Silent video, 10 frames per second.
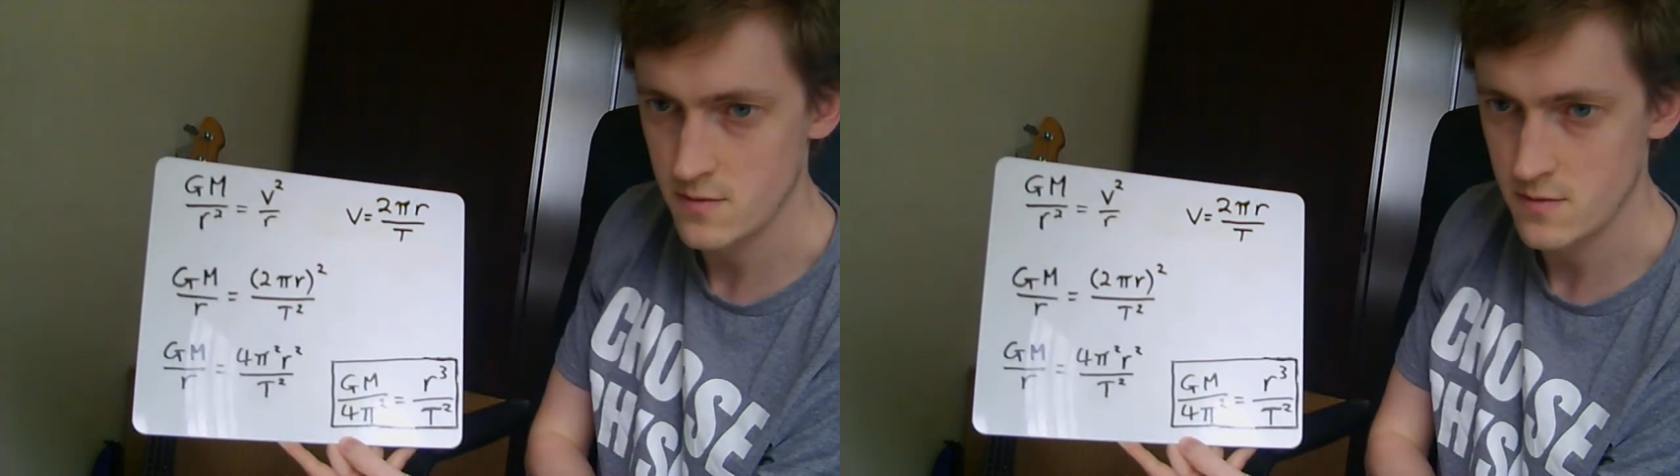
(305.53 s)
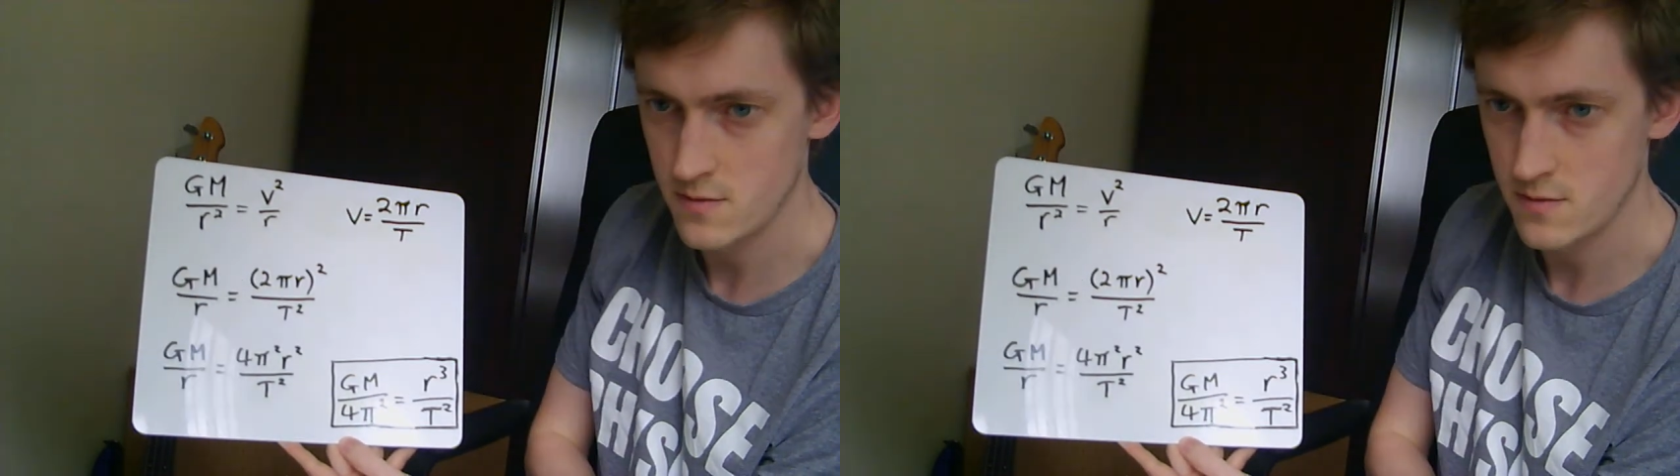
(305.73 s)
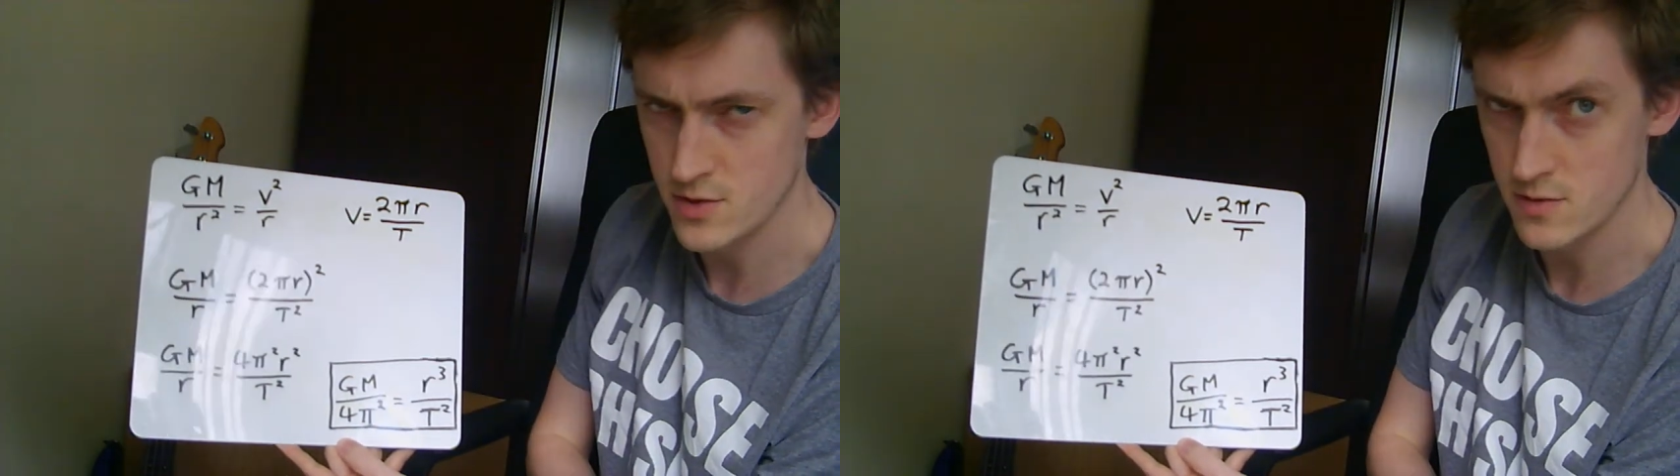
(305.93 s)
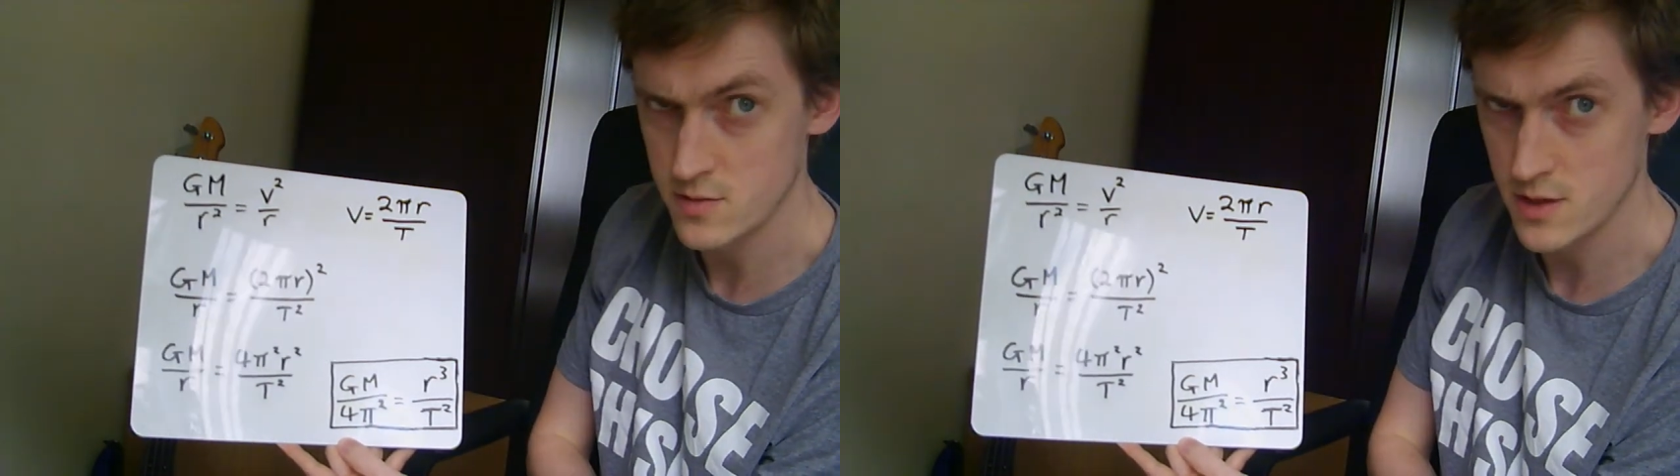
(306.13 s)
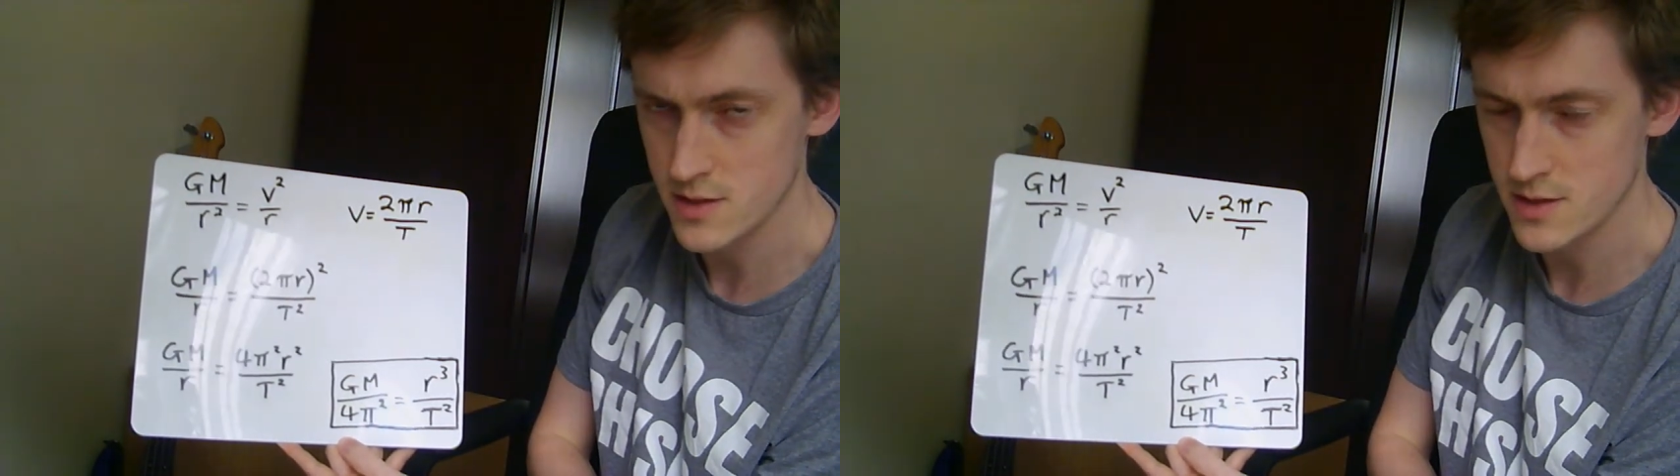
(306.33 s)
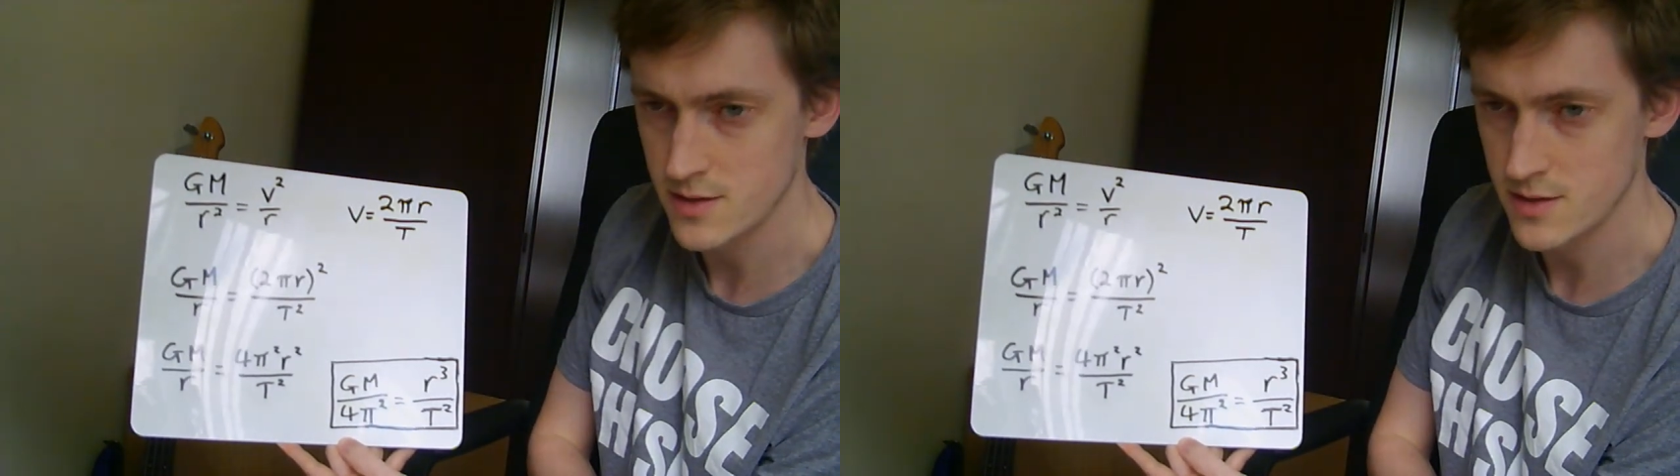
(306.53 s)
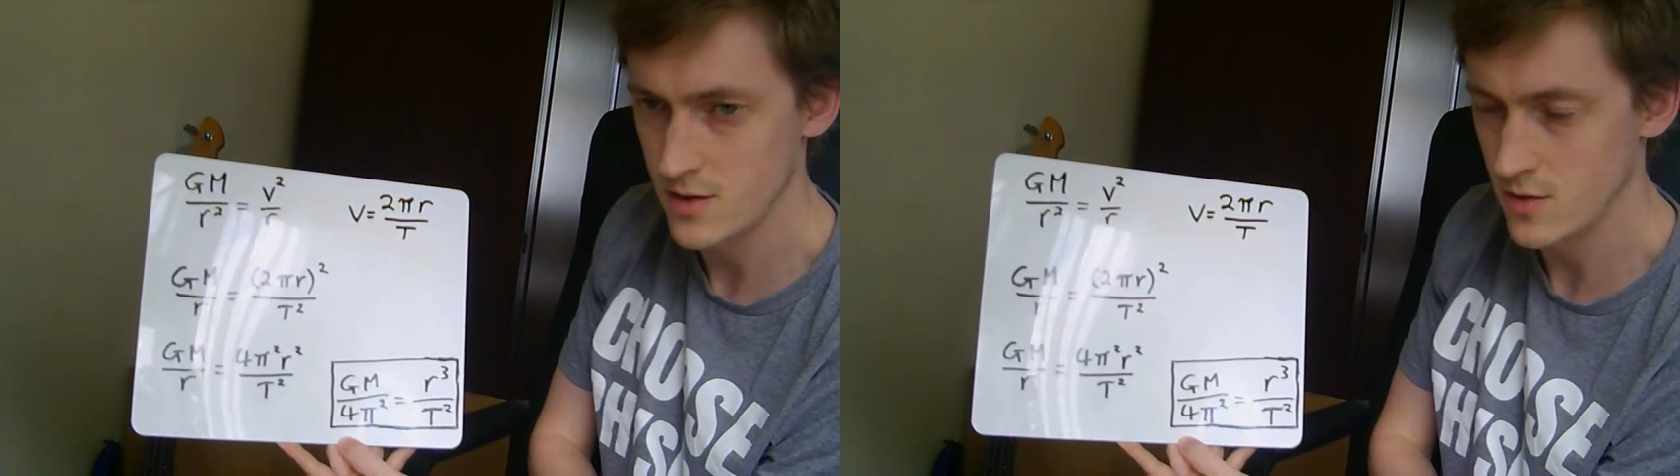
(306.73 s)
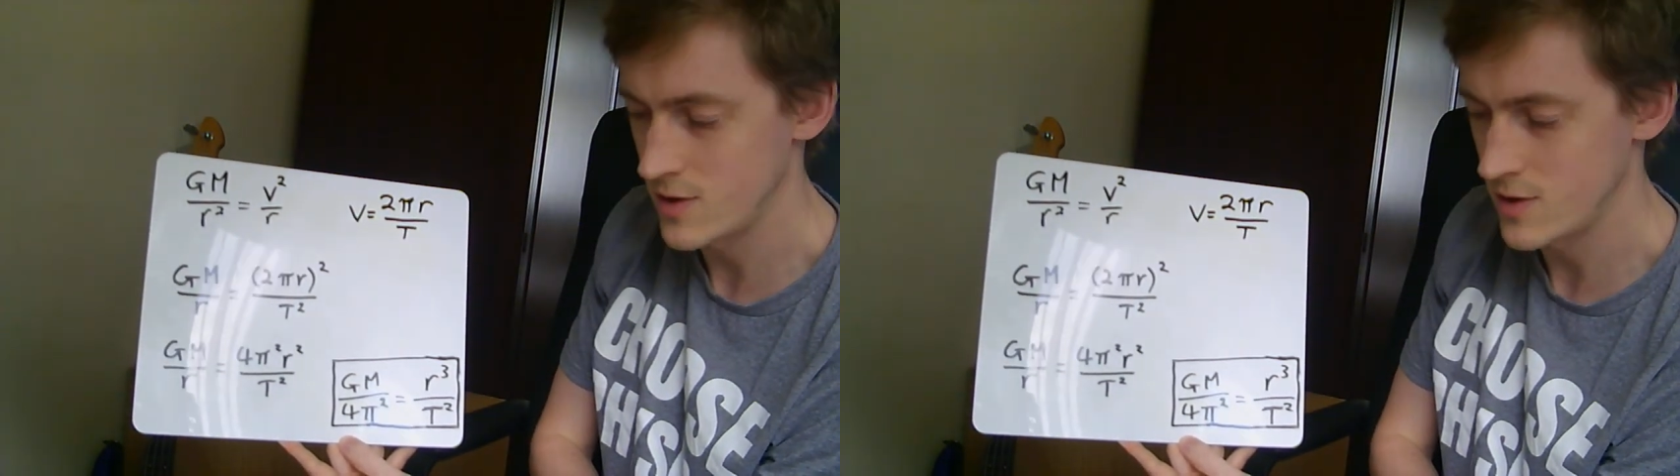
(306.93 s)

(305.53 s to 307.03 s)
for each object going